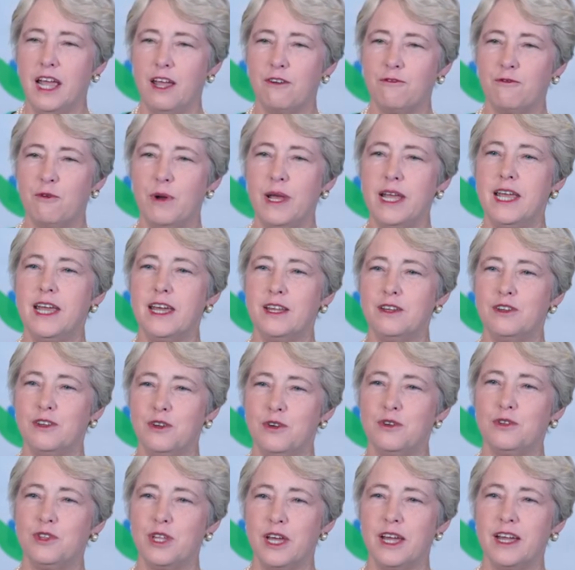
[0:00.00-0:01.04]
If we can
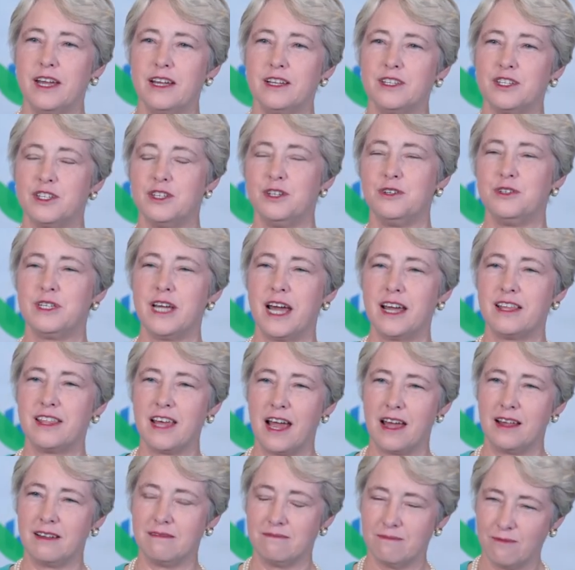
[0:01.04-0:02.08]
do things to take
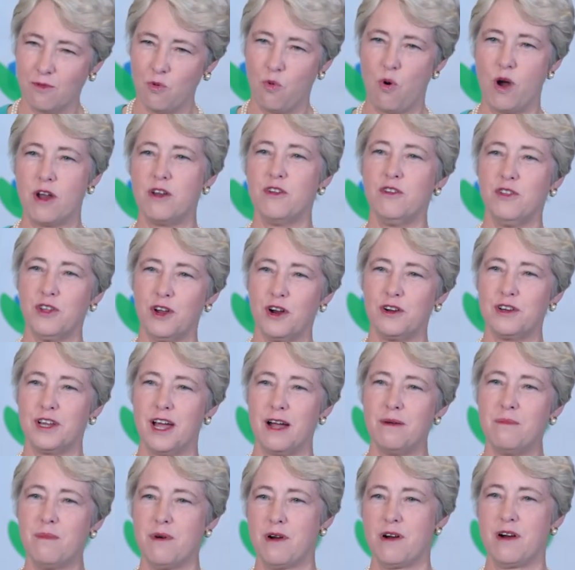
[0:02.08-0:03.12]
that one-third
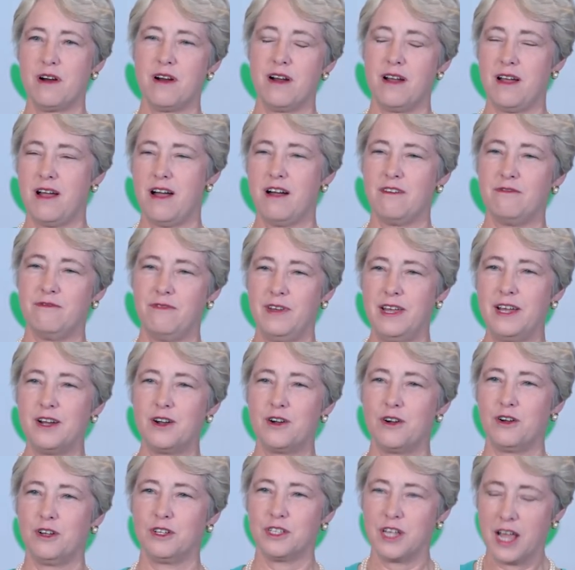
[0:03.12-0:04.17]
number of
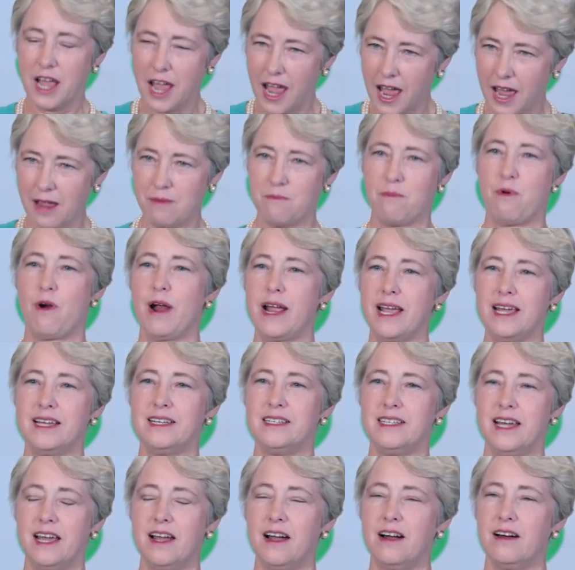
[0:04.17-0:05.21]
vehicles and bring
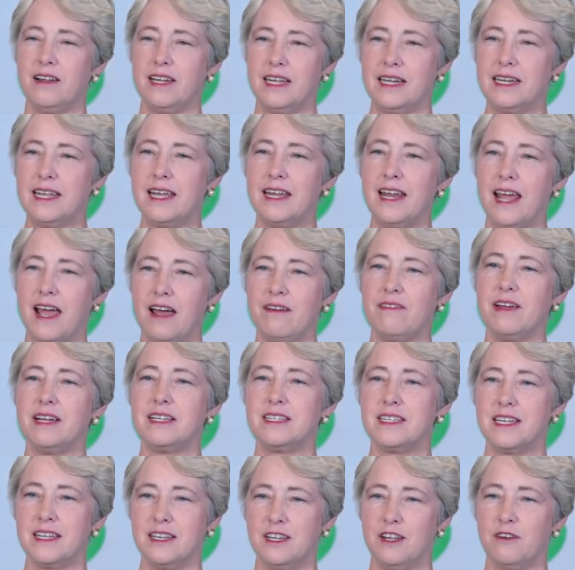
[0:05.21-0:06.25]
it down, it can have
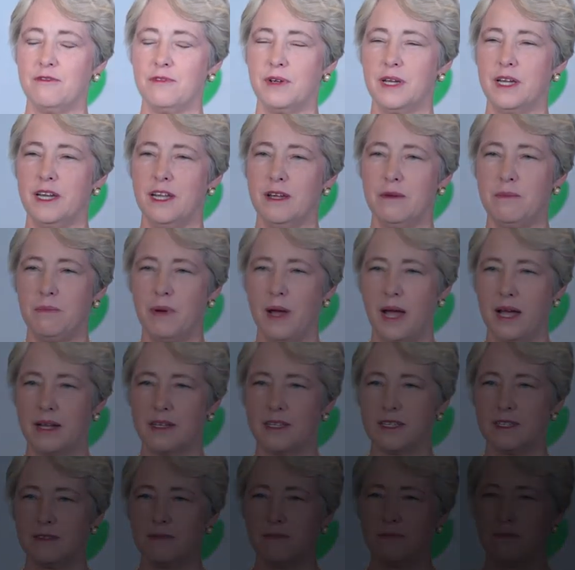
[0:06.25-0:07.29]
a significant
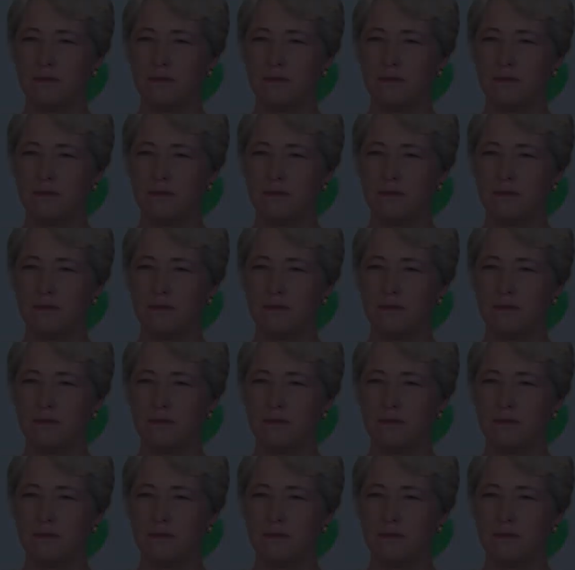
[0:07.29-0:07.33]
impact.